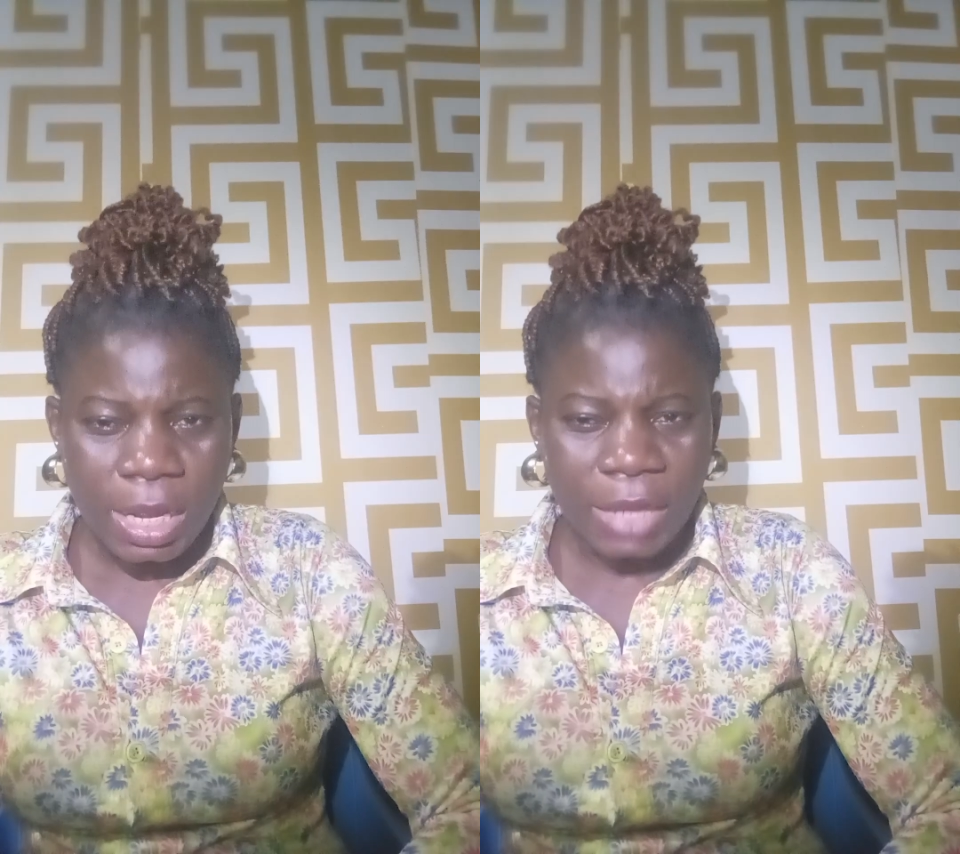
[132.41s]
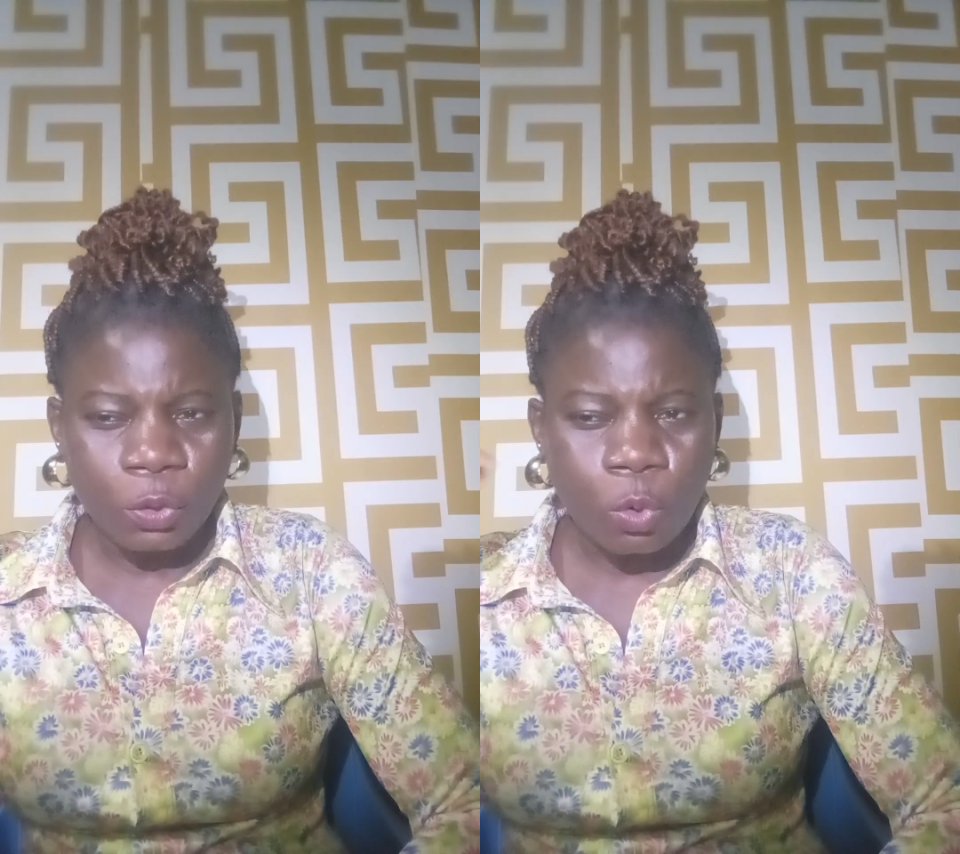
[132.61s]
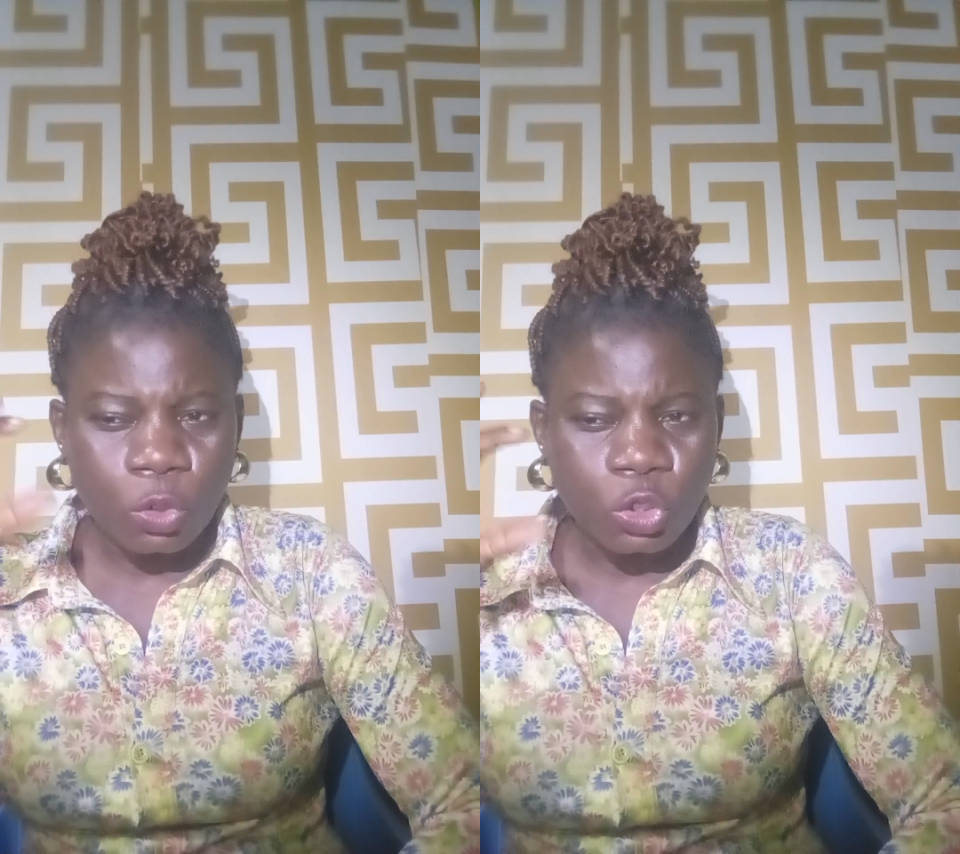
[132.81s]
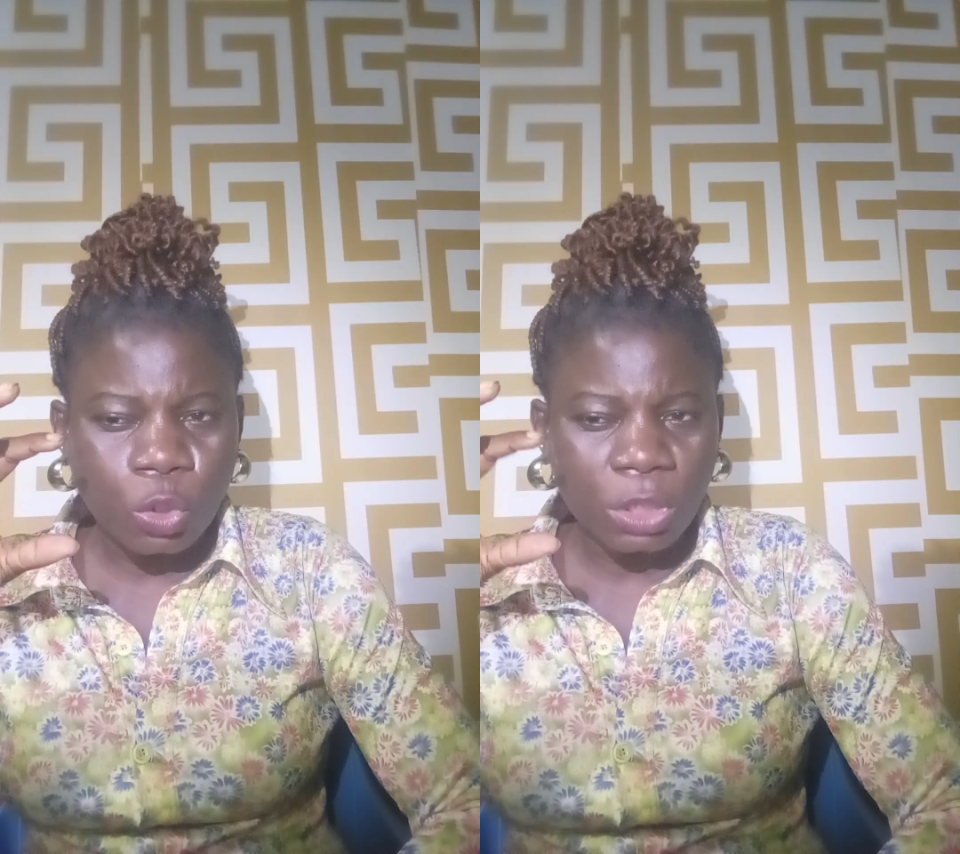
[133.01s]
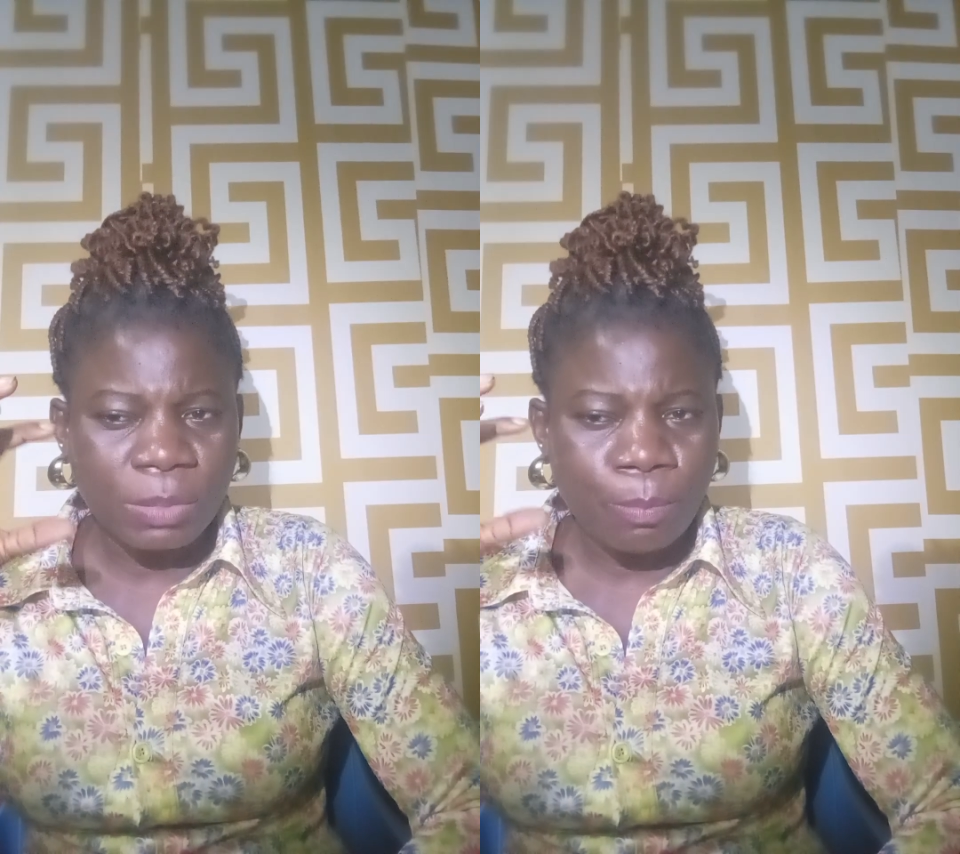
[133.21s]
and you
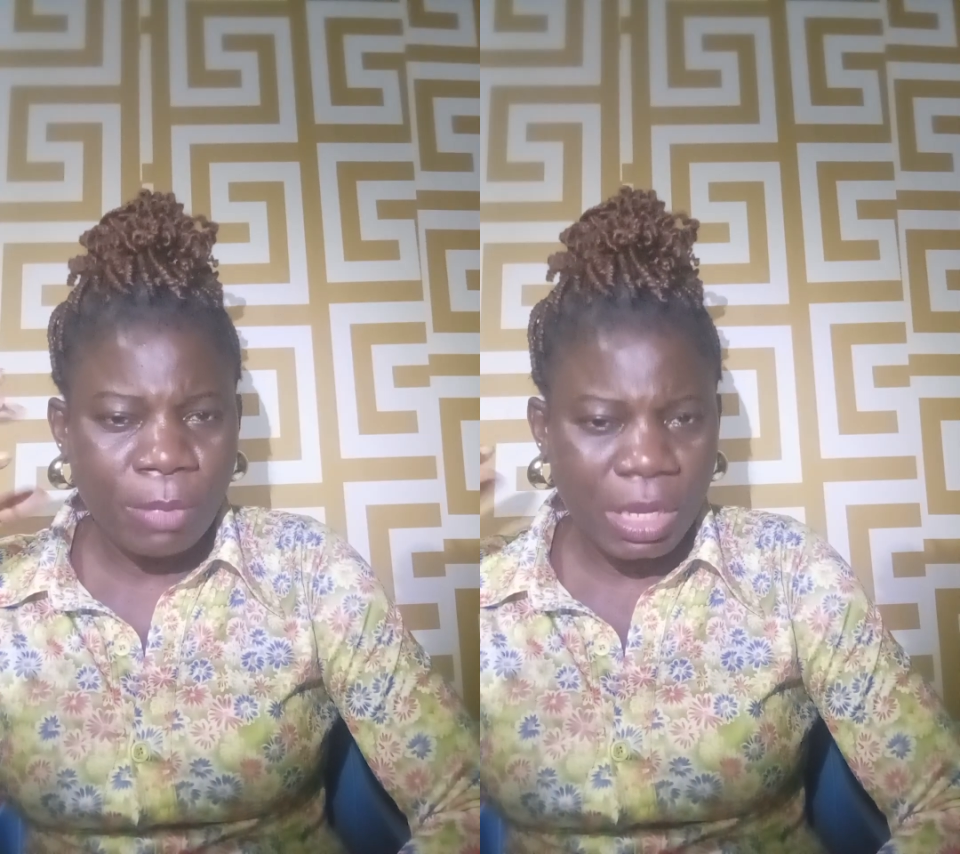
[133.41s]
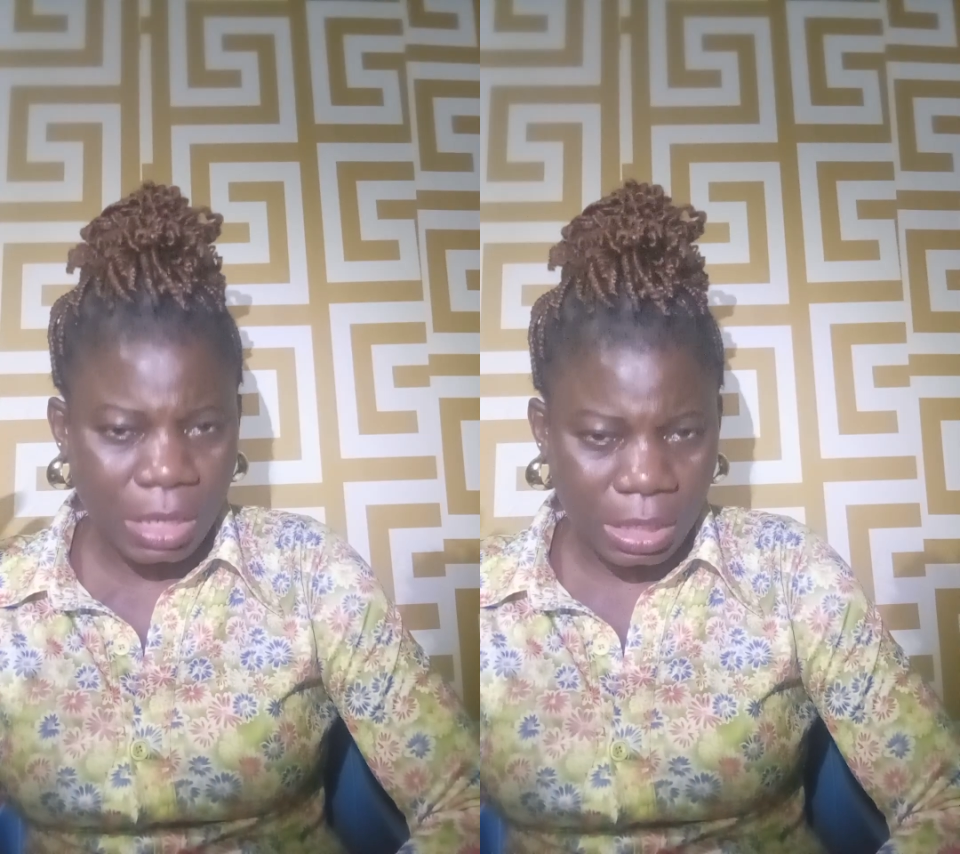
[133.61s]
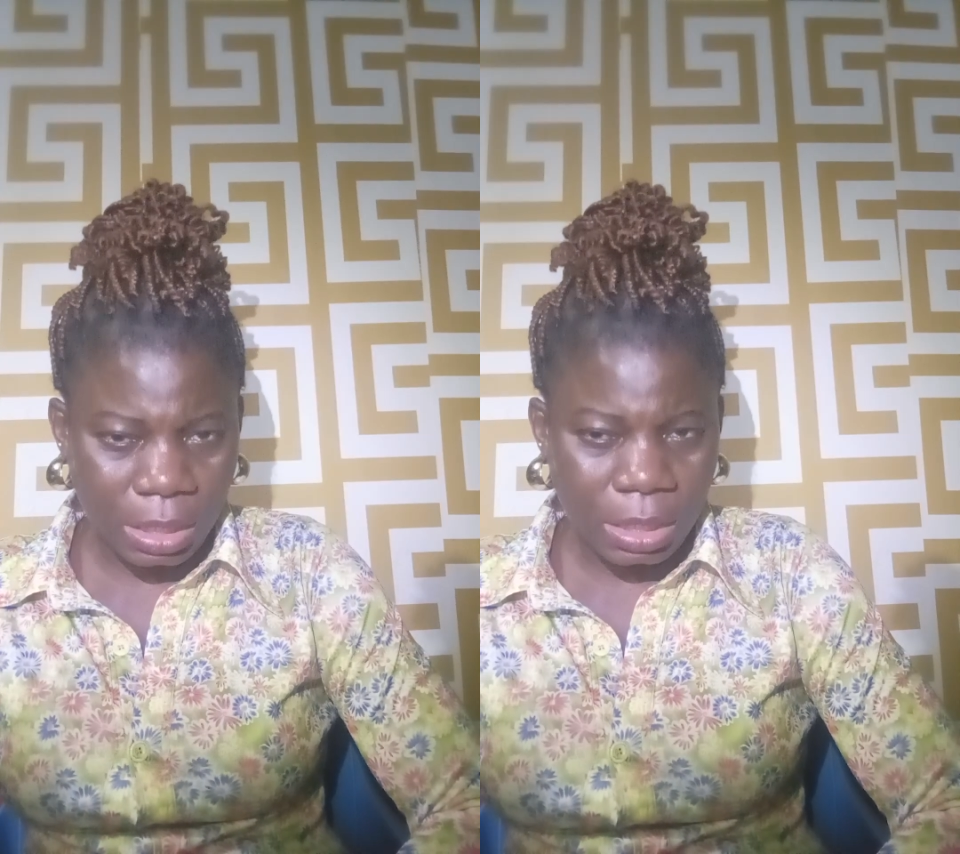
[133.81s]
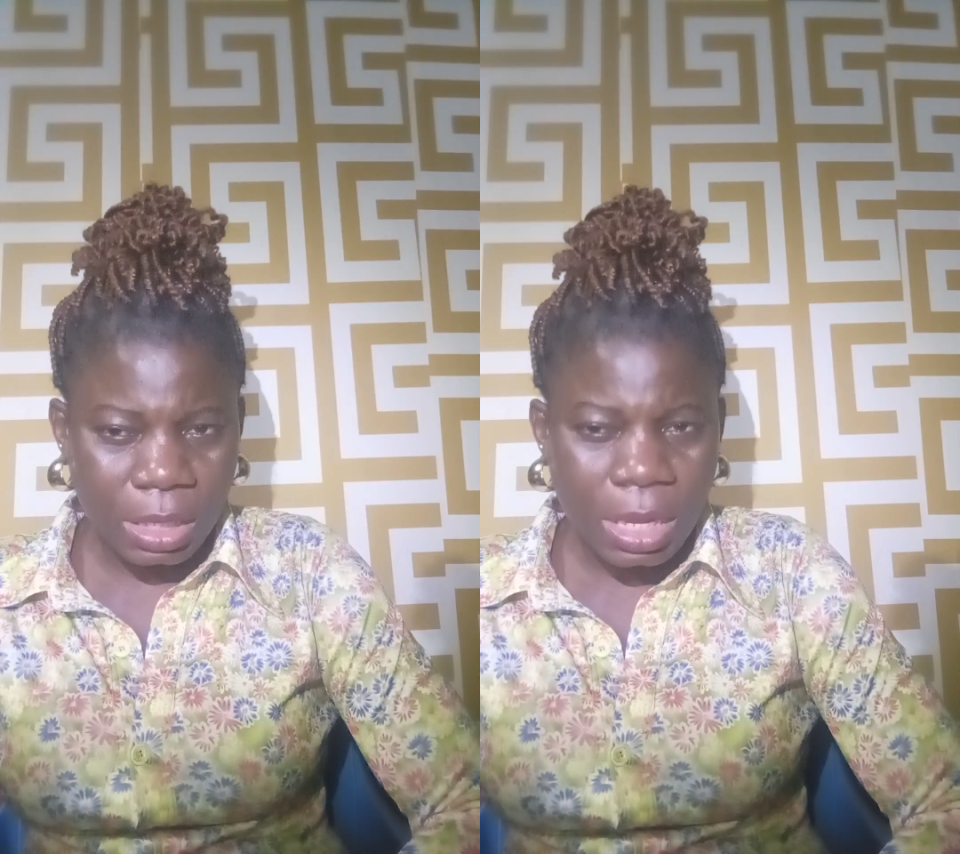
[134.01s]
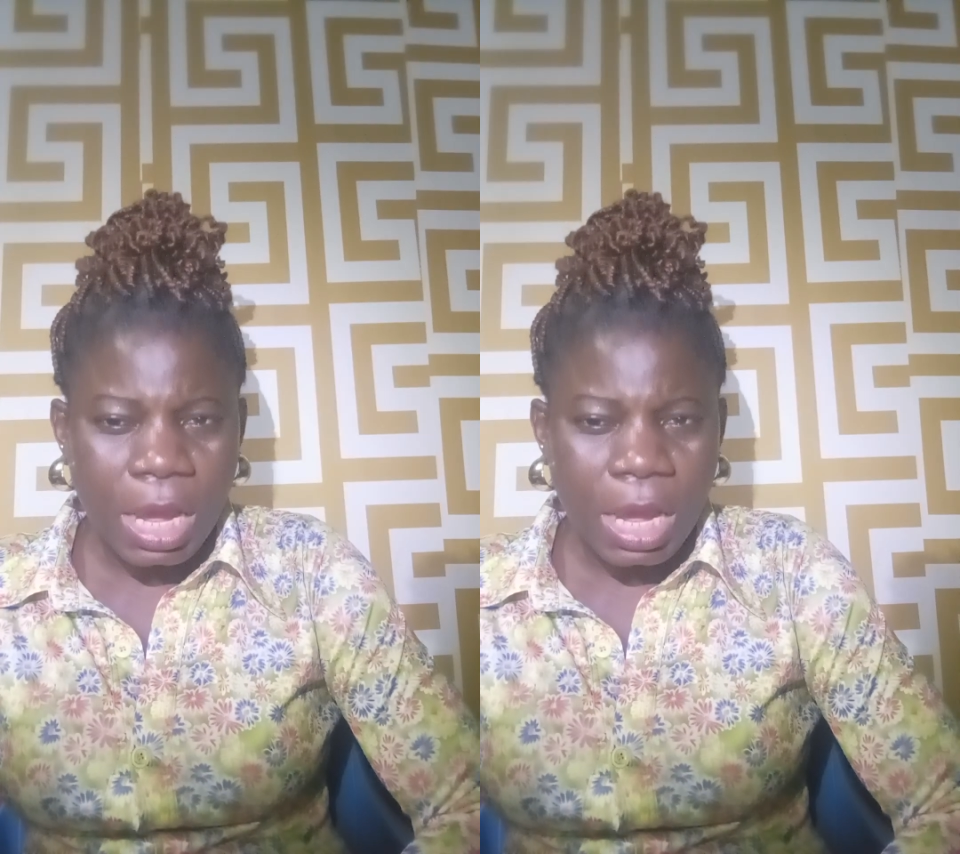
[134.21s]
construct meaning